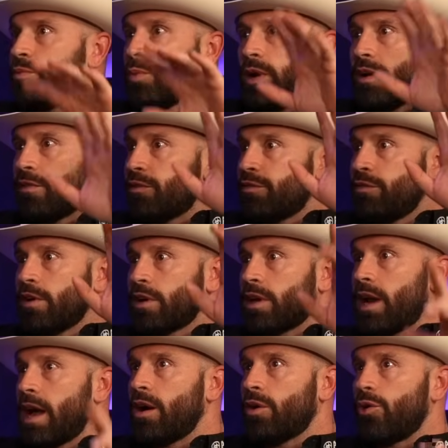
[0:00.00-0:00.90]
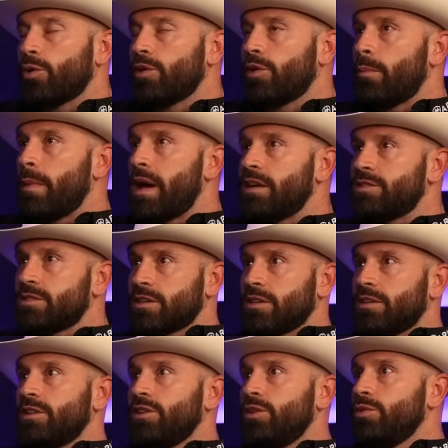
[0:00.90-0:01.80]
whatever fuck or the magic
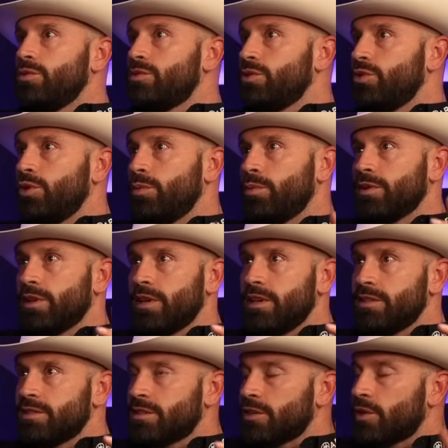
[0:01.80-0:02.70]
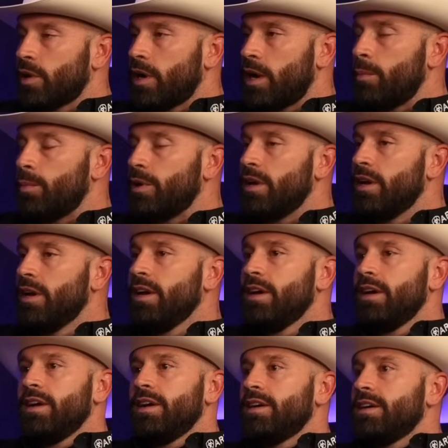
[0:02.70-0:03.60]
on the YouTube or the Instagram, but
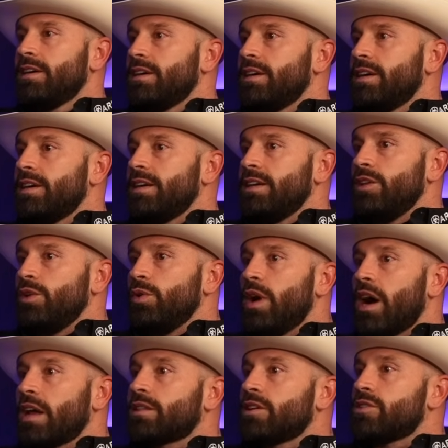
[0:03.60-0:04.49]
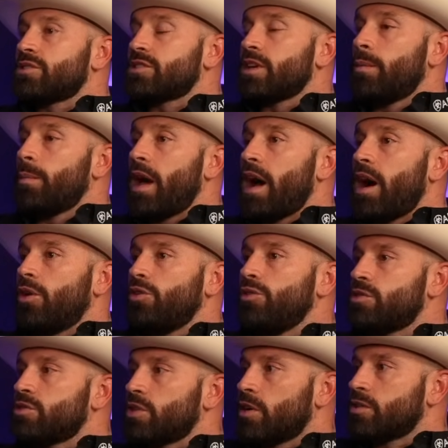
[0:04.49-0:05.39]
you got there somehow and
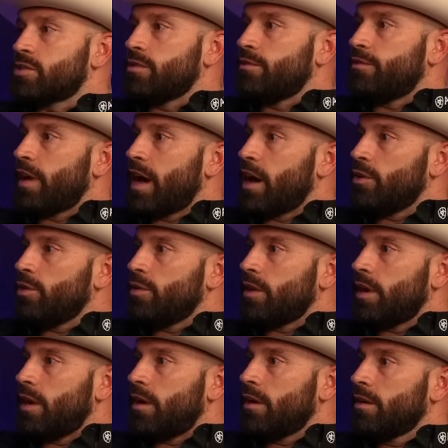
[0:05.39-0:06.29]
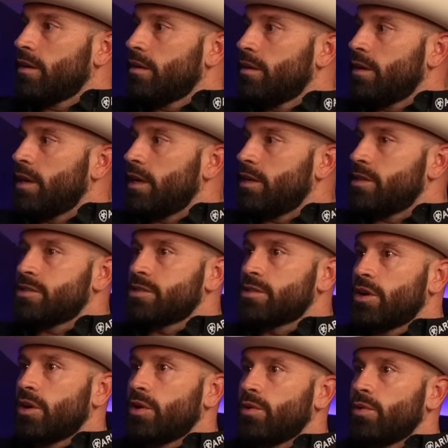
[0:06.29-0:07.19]
you saw some value there. And
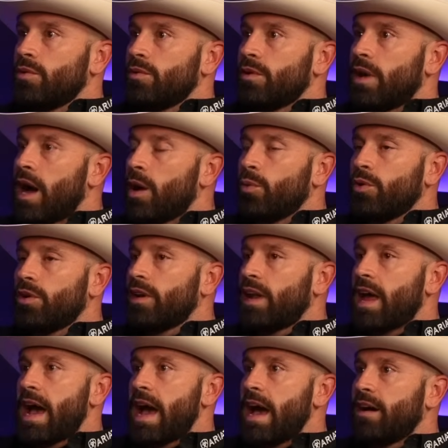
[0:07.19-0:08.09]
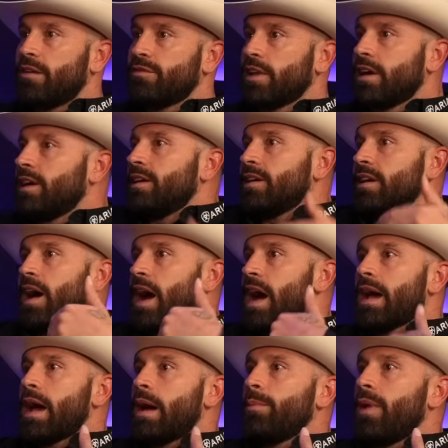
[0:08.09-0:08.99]
so I wouldn't have, like,
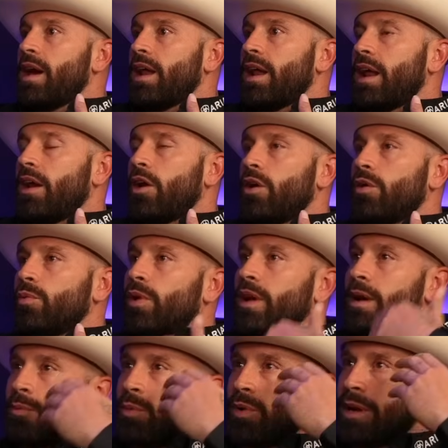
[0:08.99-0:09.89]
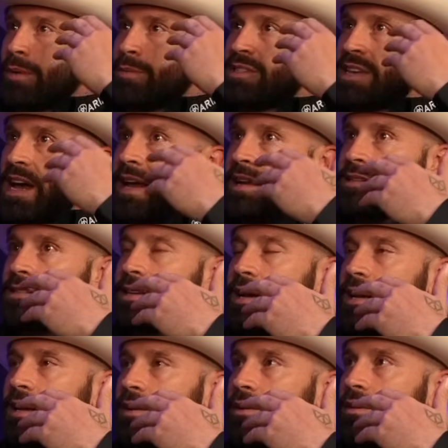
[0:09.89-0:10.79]
I'm not at all, when I'm sad, it's
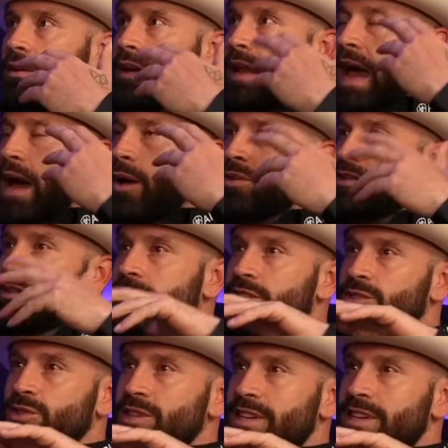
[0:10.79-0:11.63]
like, now it's not,